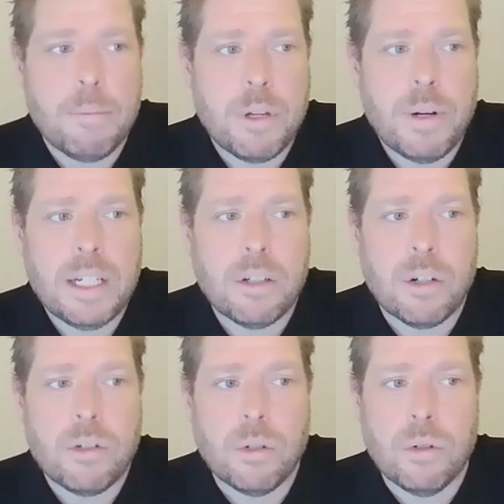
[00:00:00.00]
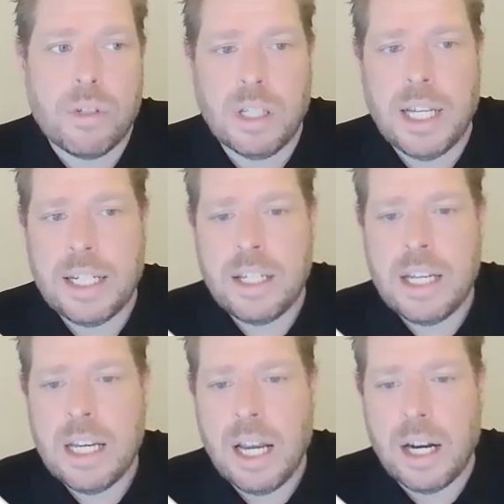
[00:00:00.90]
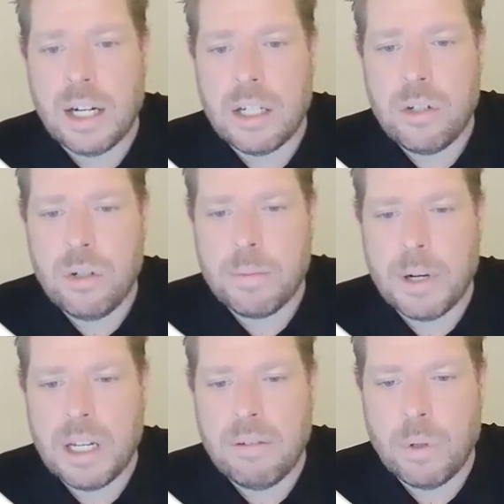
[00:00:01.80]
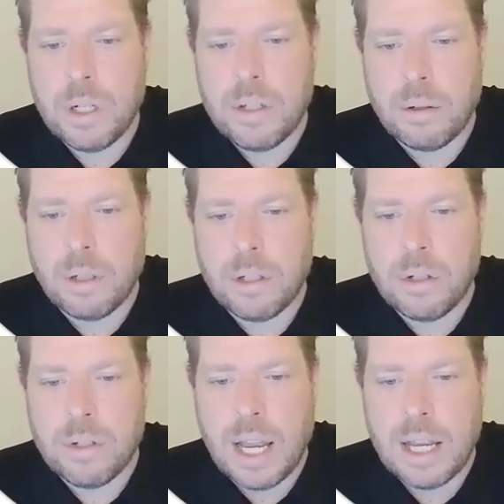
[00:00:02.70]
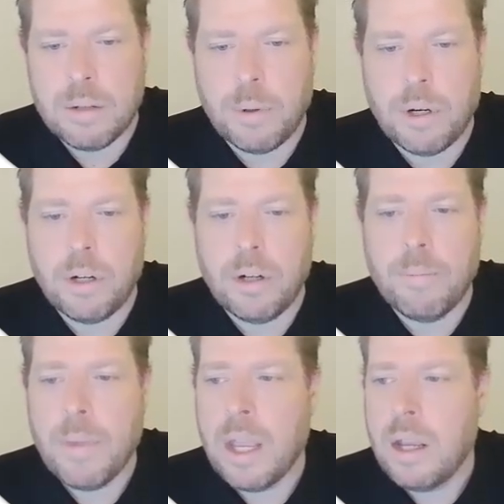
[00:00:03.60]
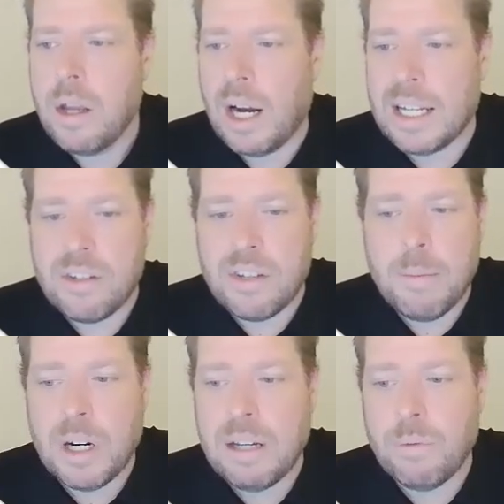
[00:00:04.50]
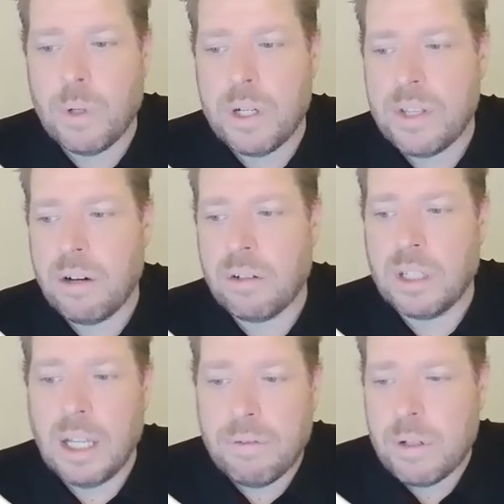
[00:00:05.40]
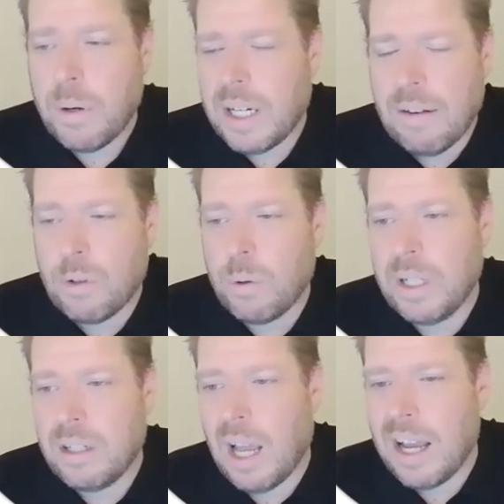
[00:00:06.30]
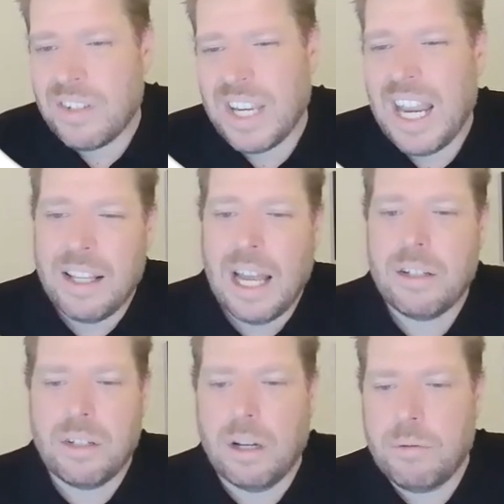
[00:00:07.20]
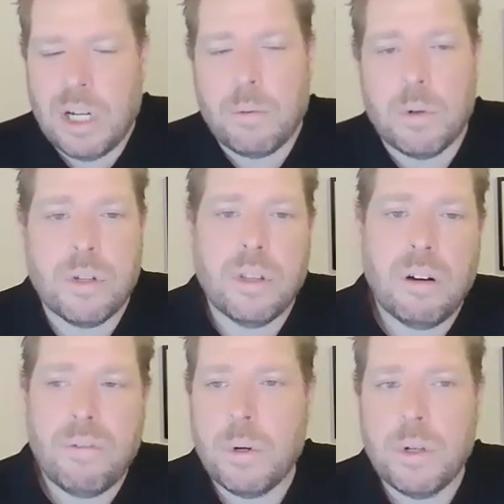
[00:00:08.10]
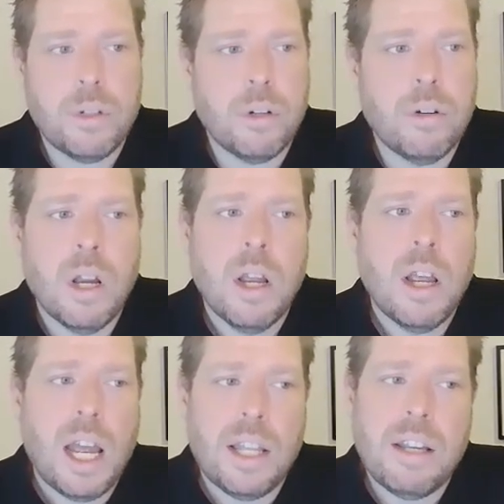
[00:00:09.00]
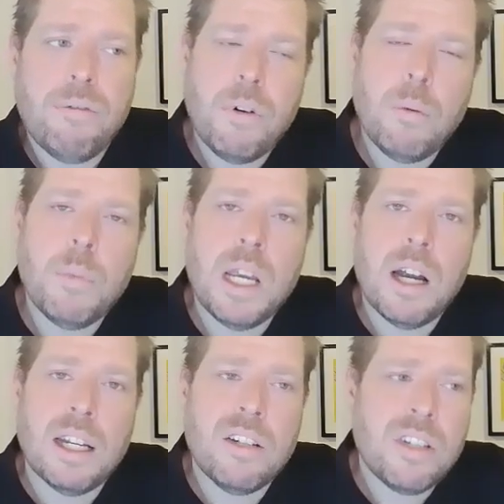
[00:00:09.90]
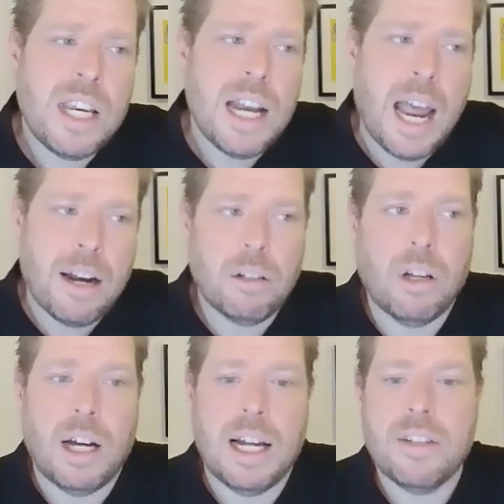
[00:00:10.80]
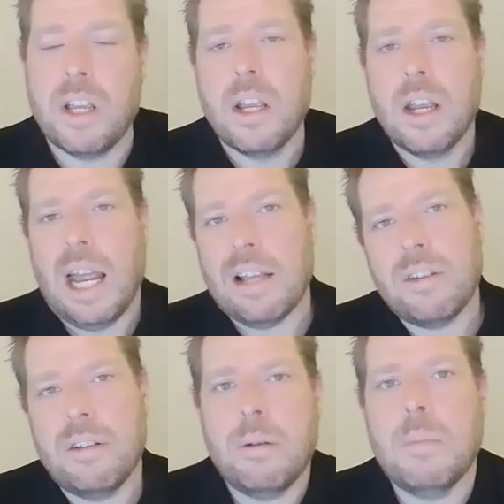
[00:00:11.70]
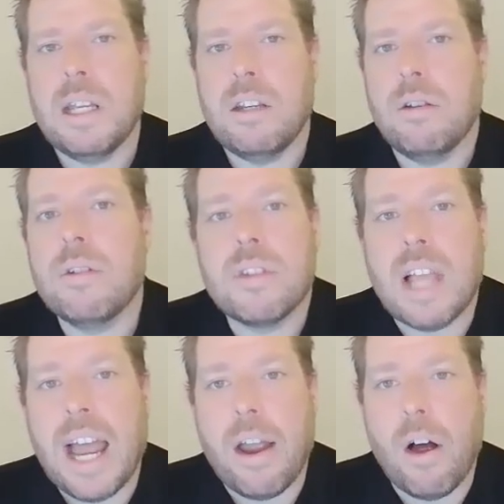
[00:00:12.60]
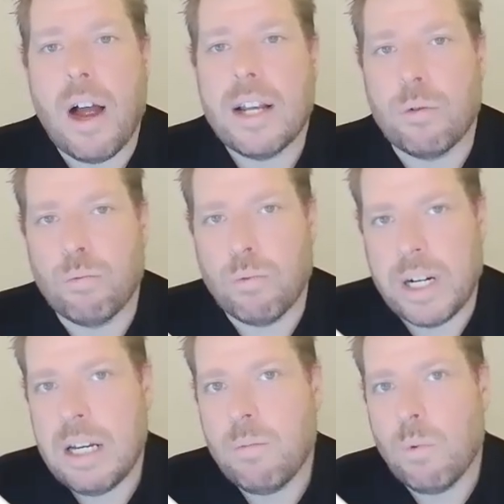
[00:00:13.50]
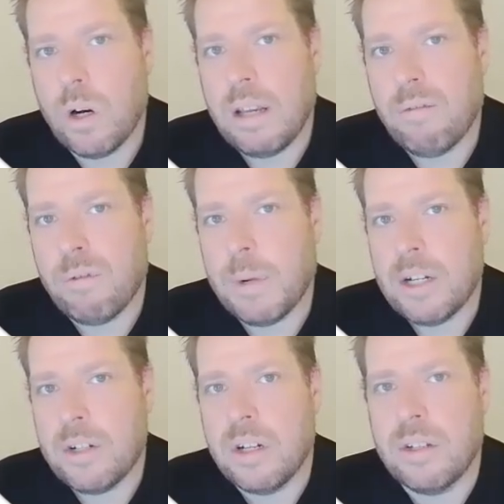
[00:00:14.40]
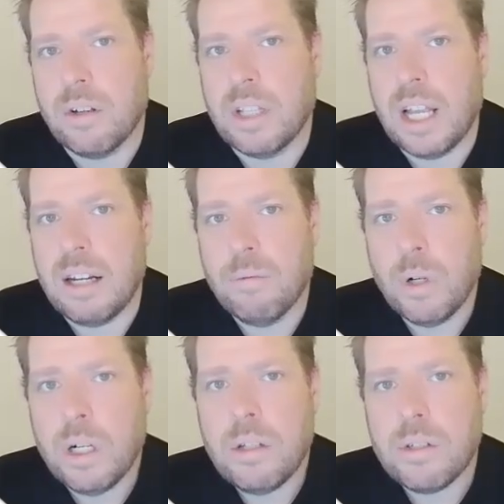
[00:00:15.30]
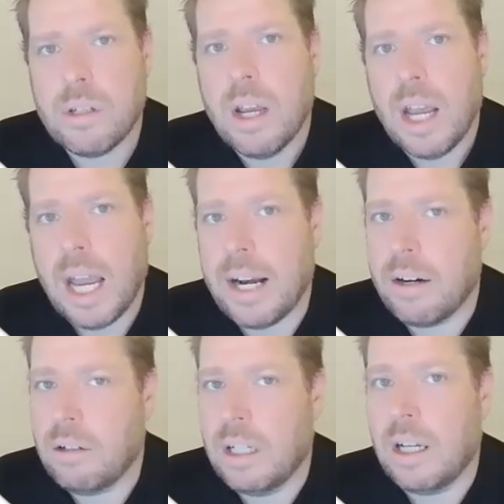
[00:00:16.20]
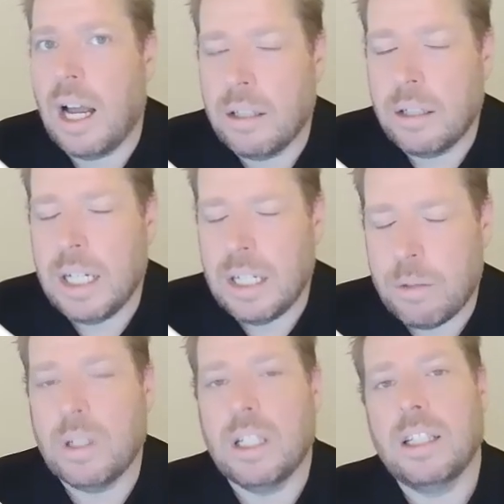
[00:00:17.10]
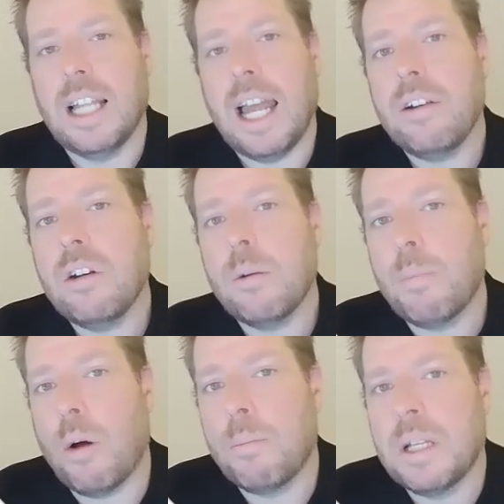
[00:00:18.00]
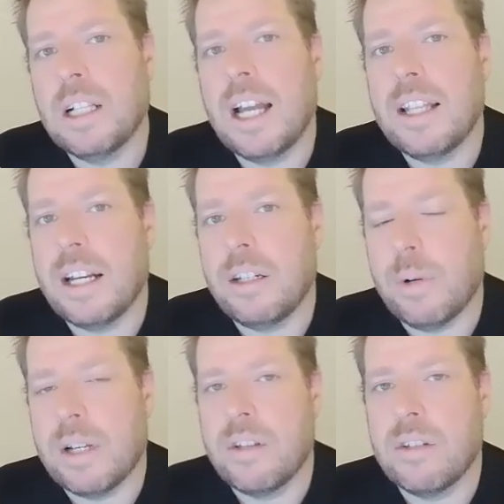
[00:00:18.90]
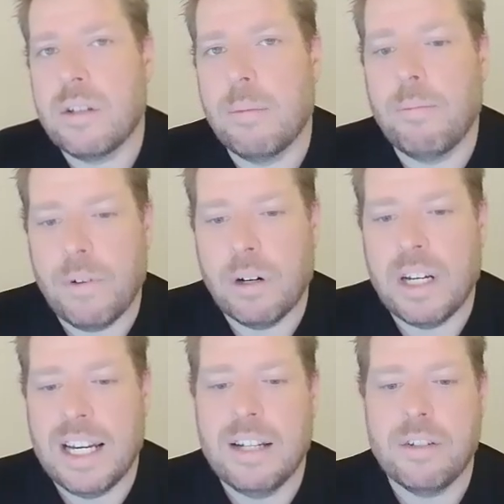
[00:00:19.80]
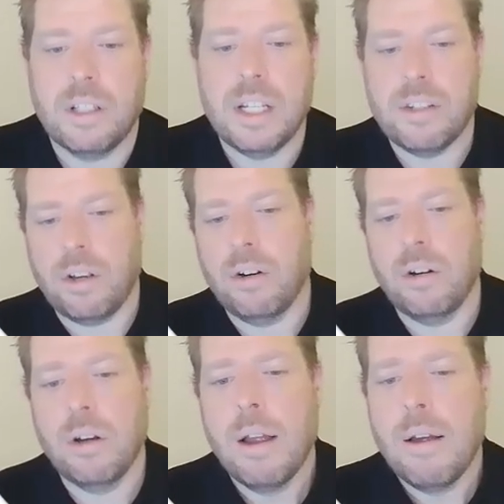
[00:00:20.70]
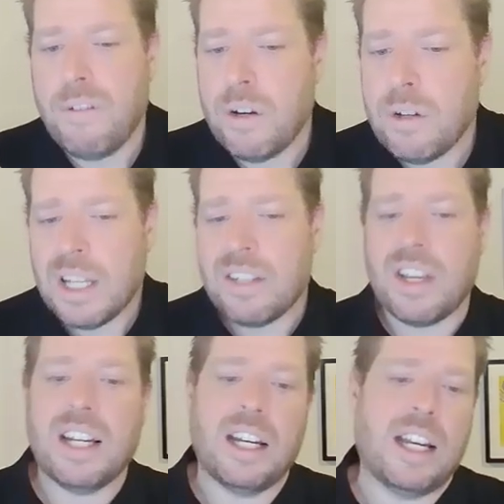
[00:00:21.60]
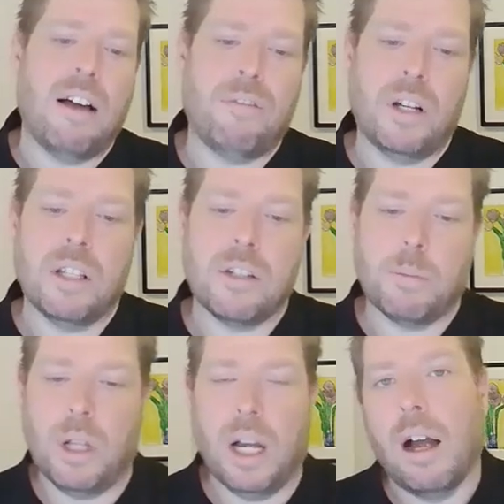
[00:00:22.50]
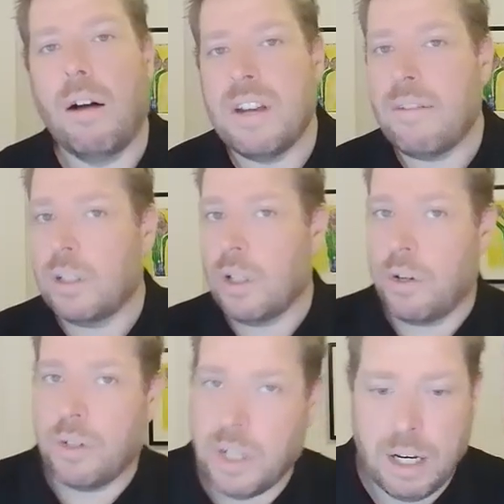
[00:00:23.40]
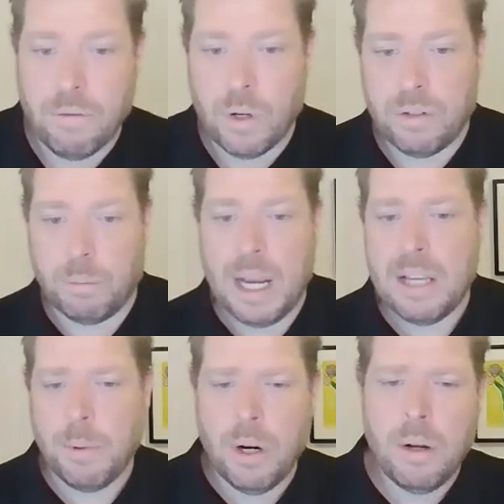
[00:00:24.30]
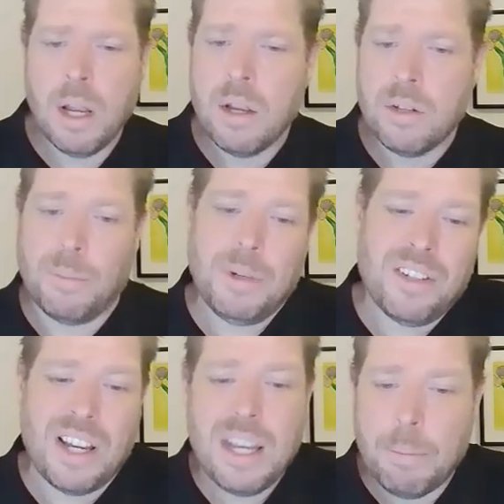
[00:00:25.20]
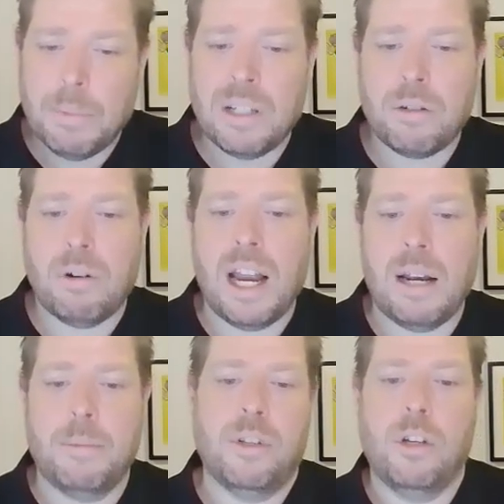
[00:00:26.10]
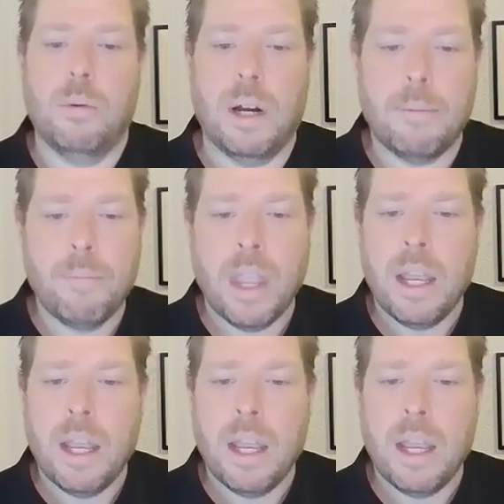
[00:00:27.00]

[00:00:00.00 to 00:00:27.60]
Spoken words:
So I can go to select here and I can choose my invoice. I'm going to choose Hasbro. I can see my invoice there on the left, so I can have a quick scan of that to check what's on there if I want to. And then from there, I can just hit analyze. Our system then uses AI to read what information is on that invoice, and it will allow you to populate that into our system very easily. So firstly, it's saying it can't find the supplier. I've never loaded an invoice from Hasbro, so I'm going to say, yep, let's create them as a new one.